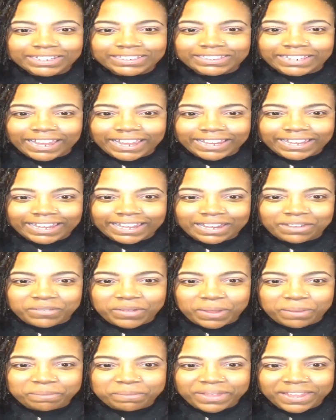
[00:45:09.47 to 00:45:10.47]
does that
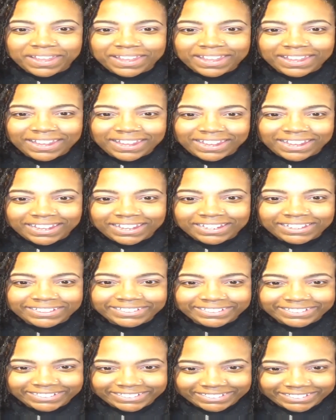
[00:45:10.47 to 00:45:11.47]
even
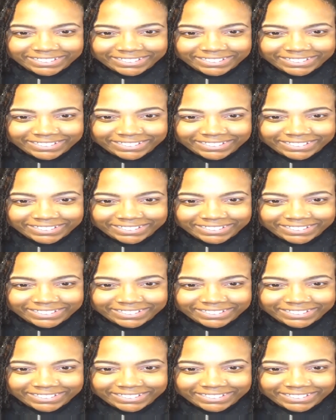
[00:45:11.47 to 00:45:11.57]
mean?